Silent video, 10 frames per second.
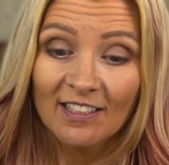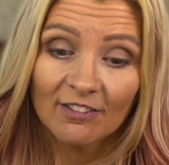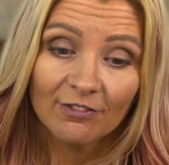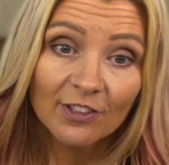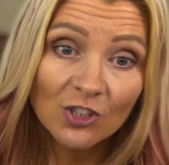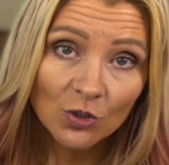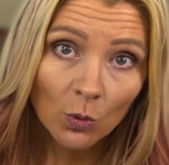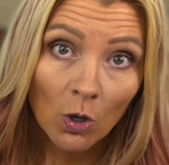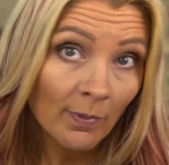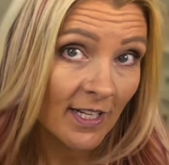
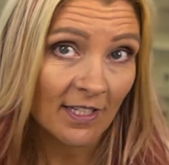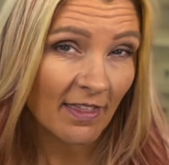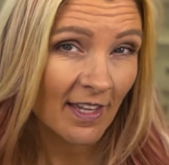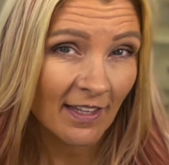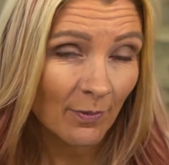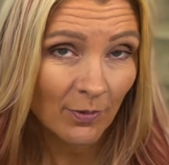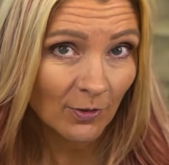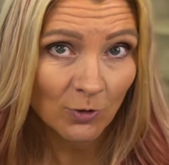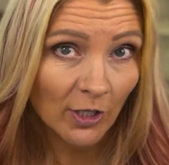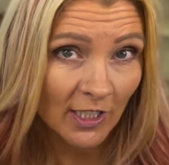Visual makes you think I'm
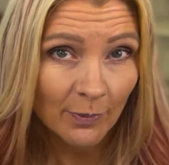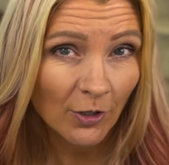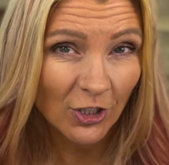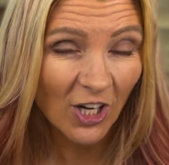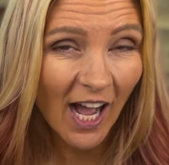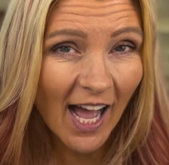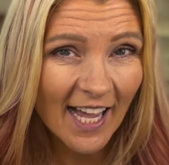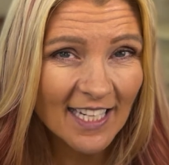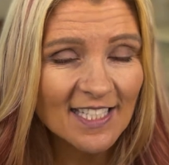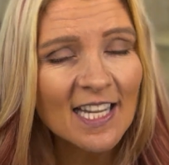talking about your
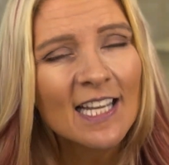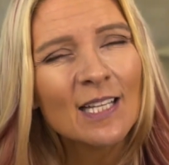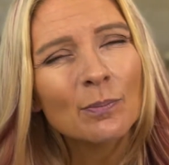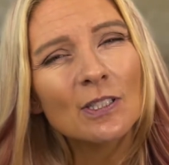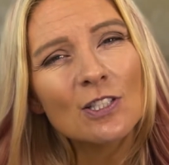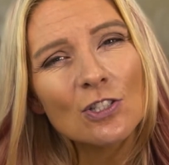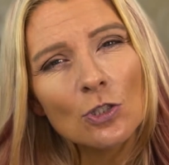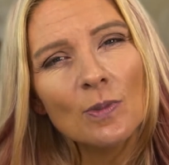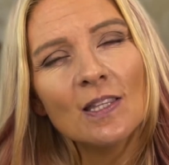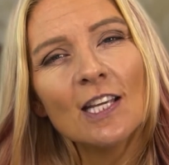eyes, but
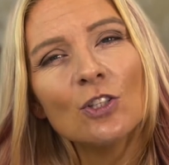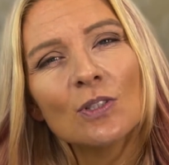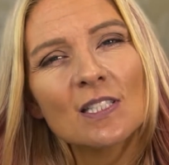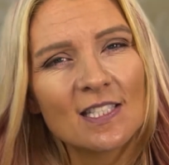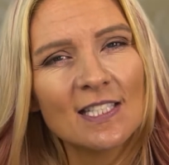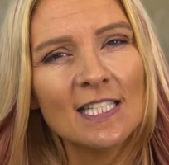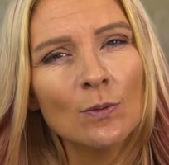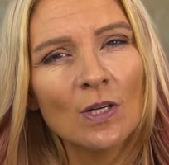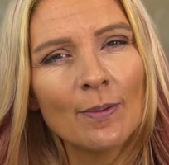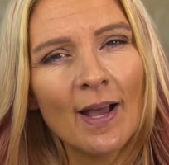assuming that you can see
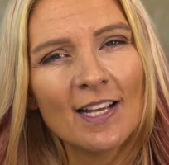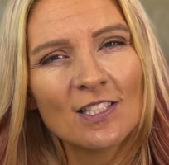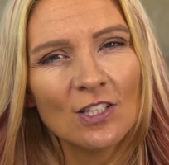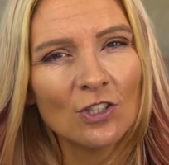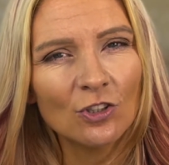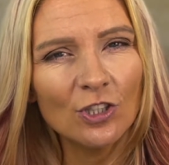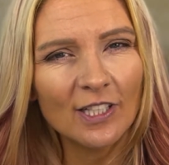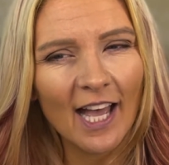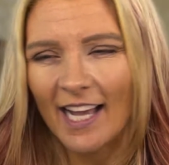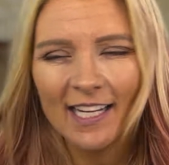what I'm asking you to look
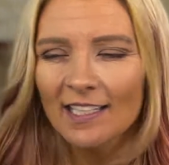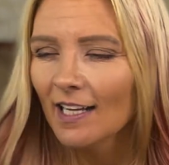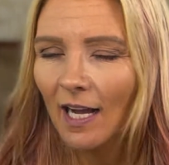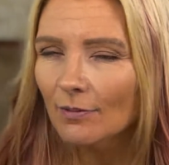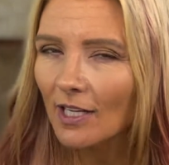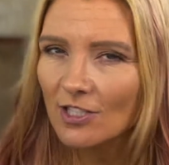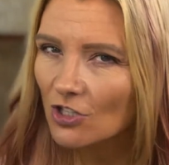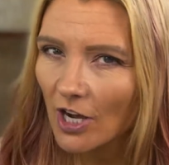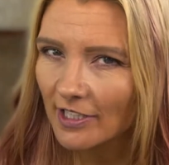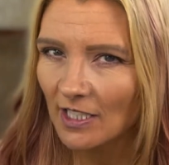at, I'm not
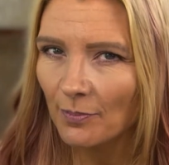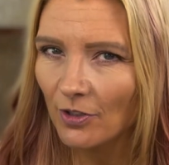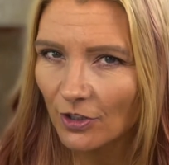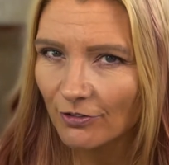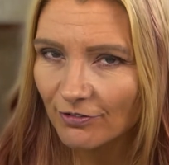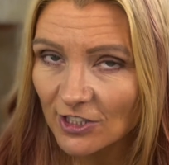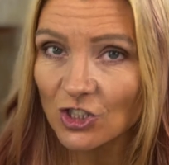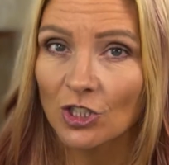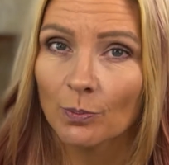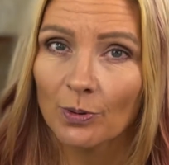talking about your
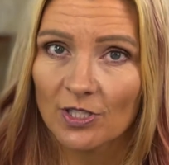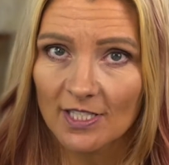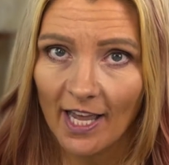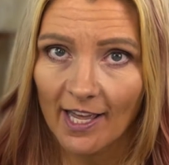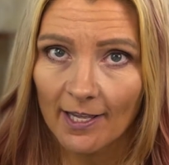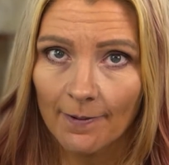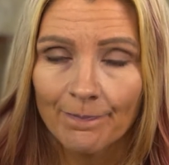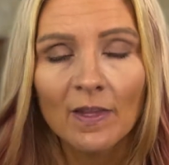vision per se.